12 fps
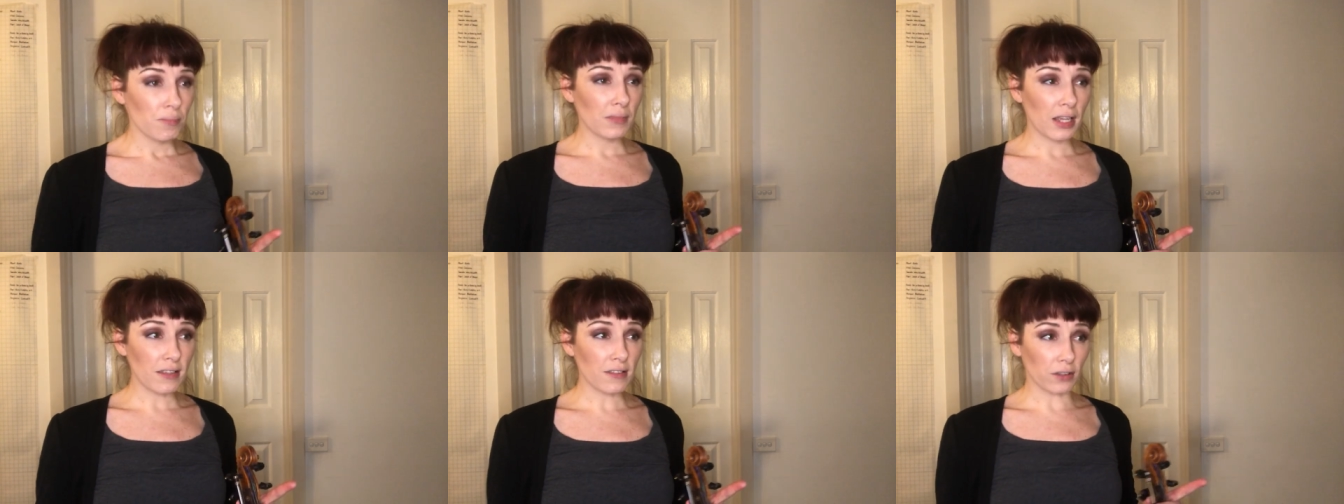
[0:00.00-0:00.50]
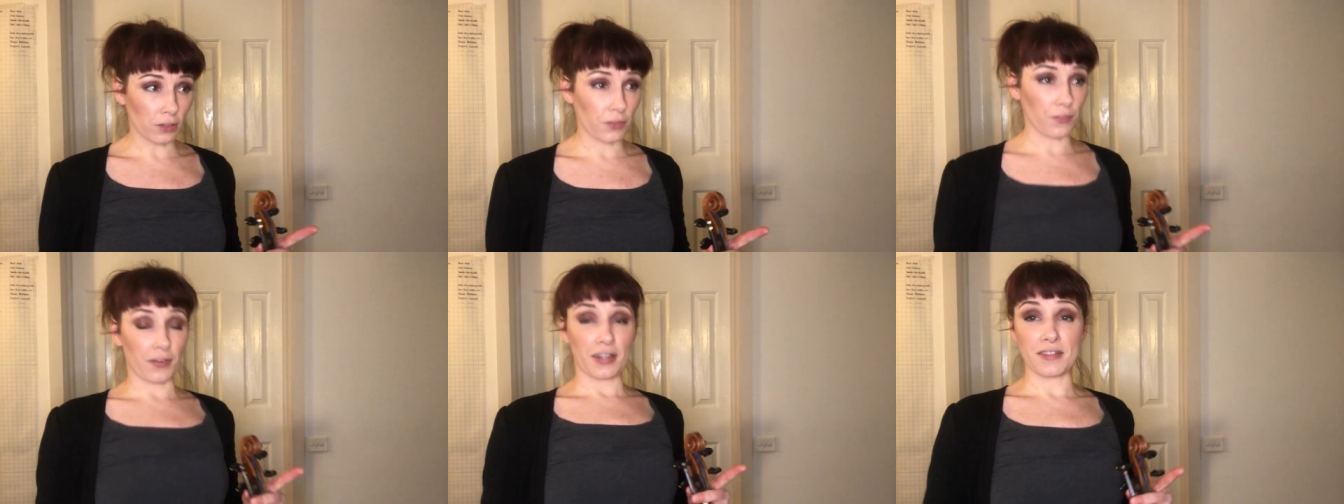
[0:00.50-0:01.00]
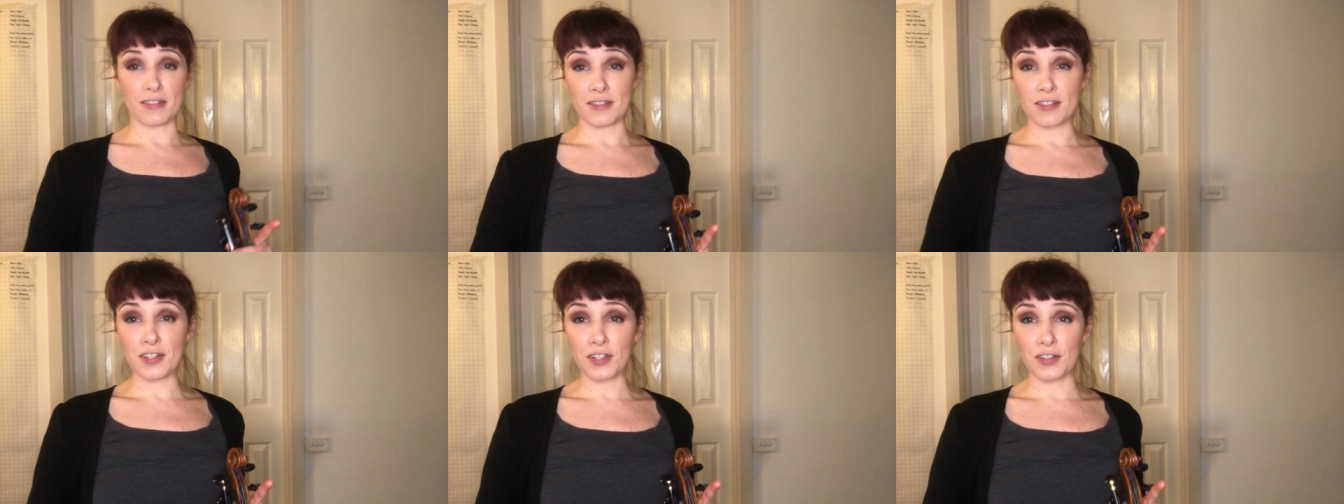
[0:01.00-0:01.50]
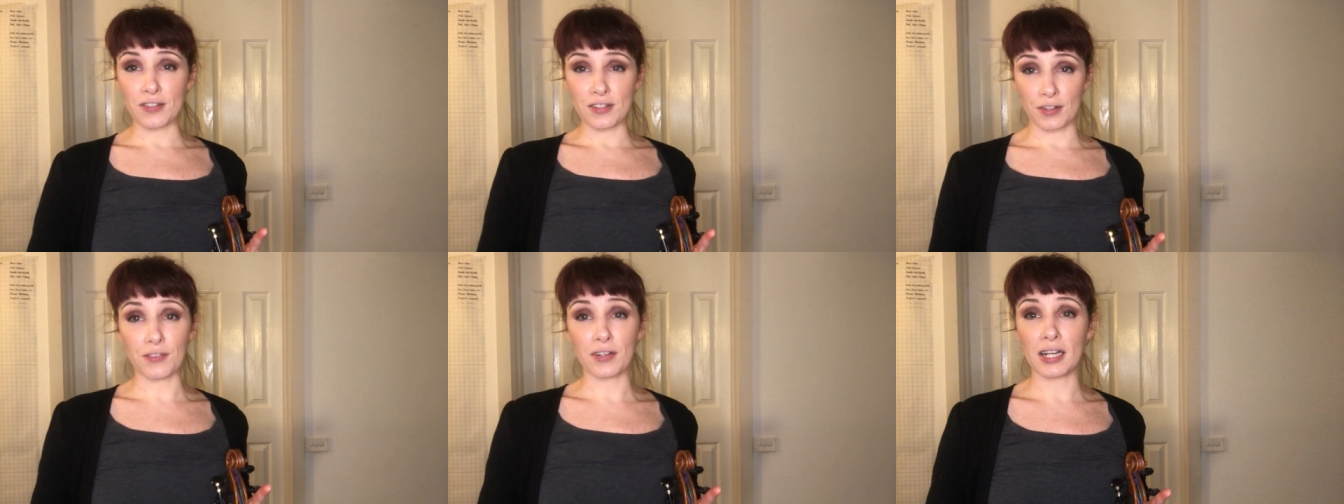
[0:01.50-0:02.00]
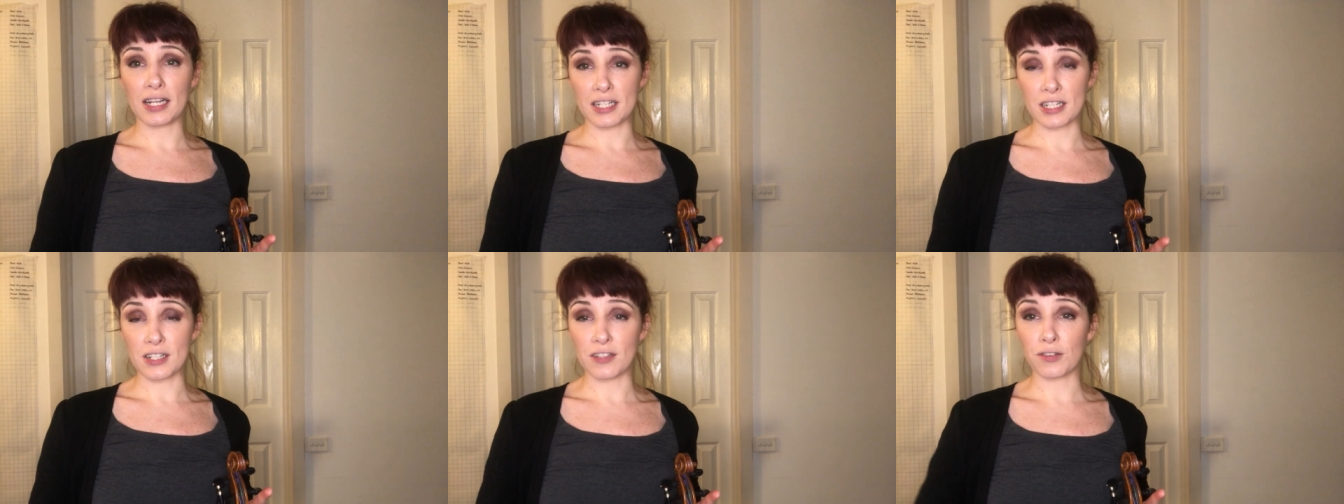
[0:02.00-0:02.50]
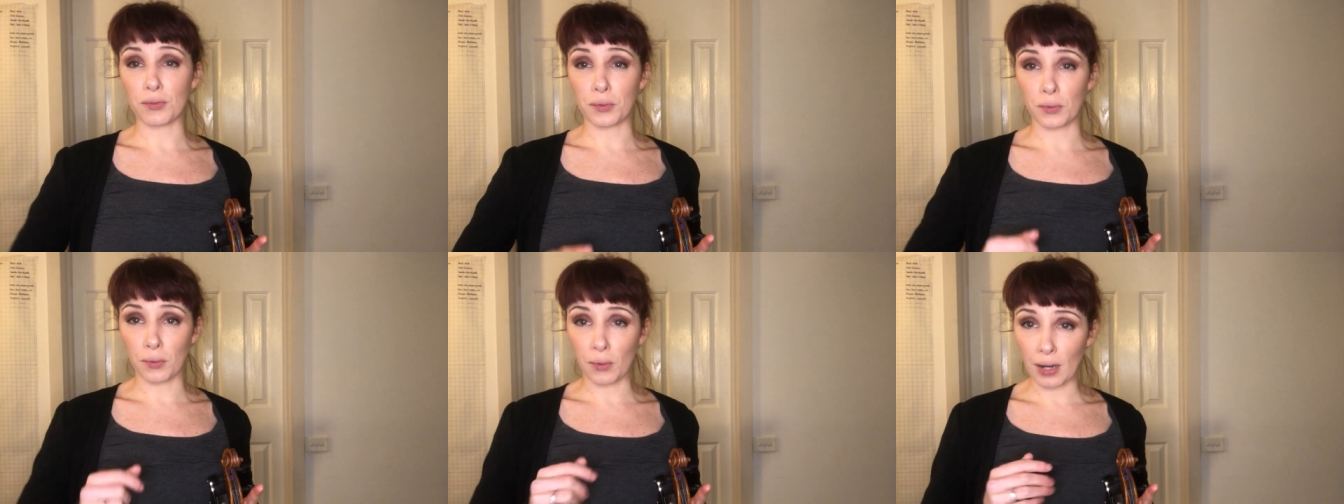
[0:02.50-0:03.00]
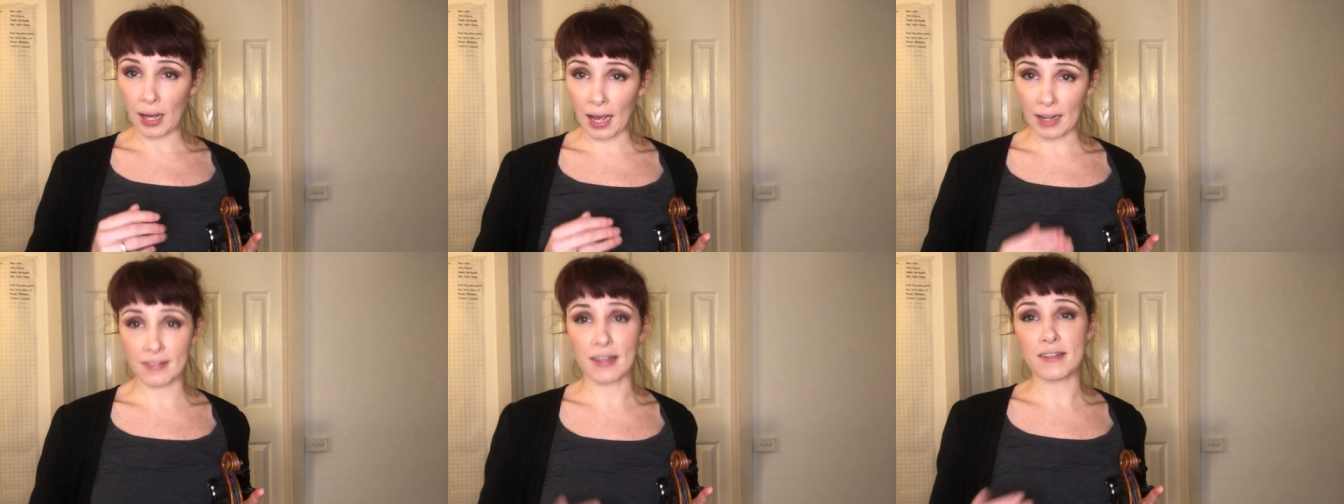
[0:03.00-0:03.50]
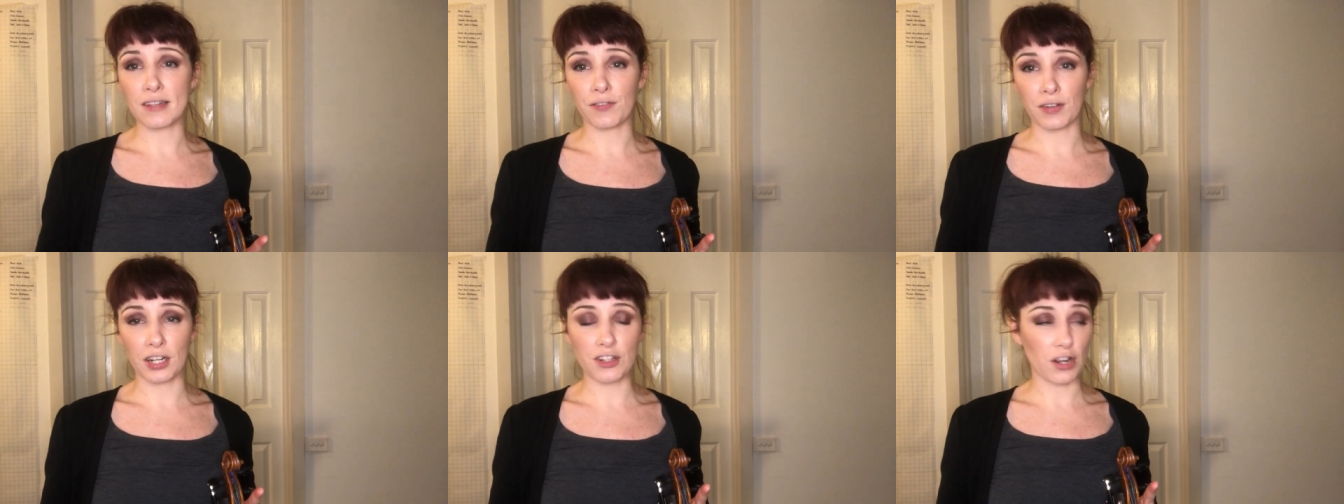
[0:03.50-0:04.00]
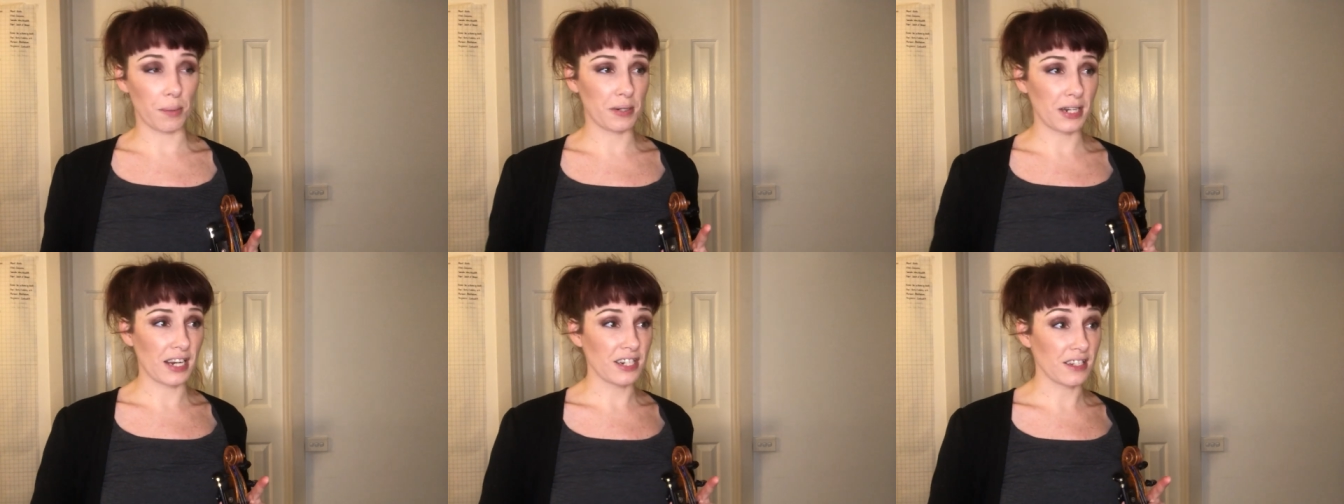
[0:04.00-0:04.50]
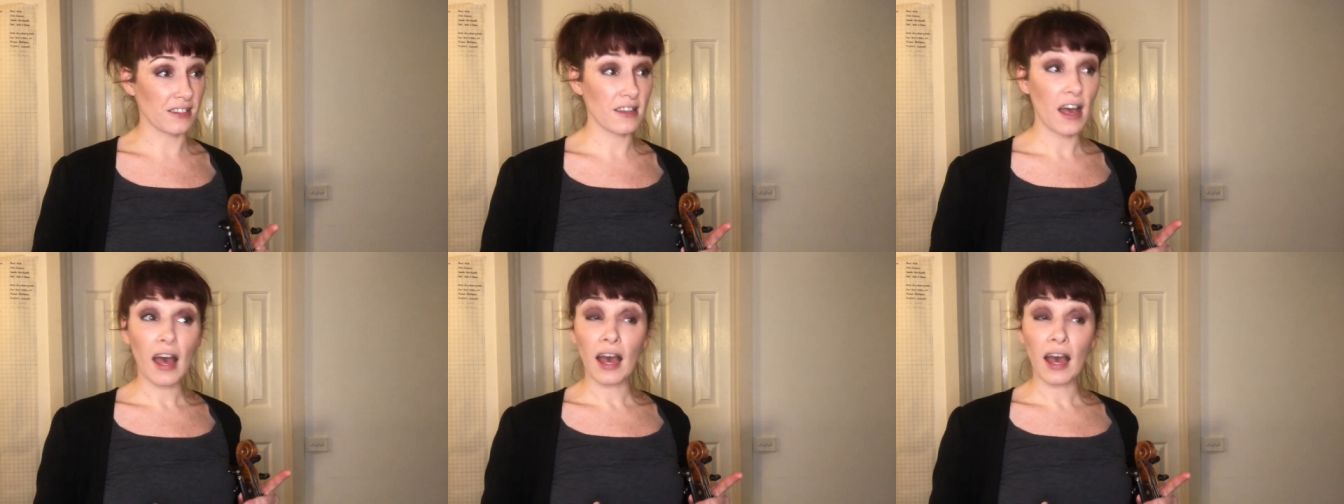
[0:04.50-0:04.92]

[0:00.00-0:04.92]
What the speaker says: There's a lot of reasons to use different editions or access different interpretations,